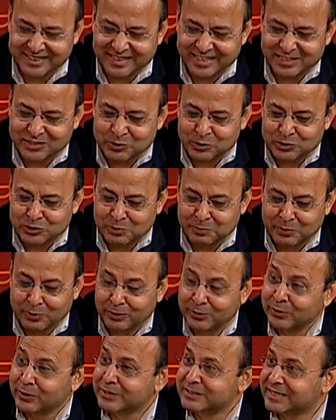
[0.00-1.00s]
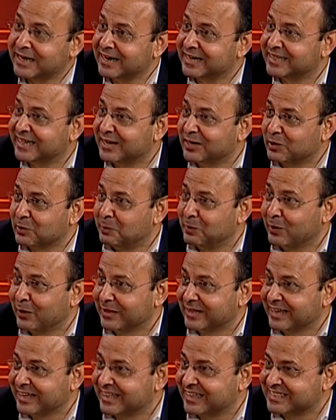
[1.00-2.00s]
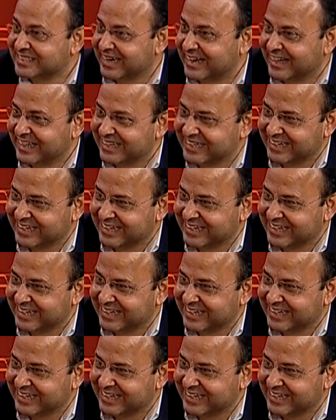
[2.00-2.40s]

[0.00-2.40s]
They chose to be on your side, then to be on the other side.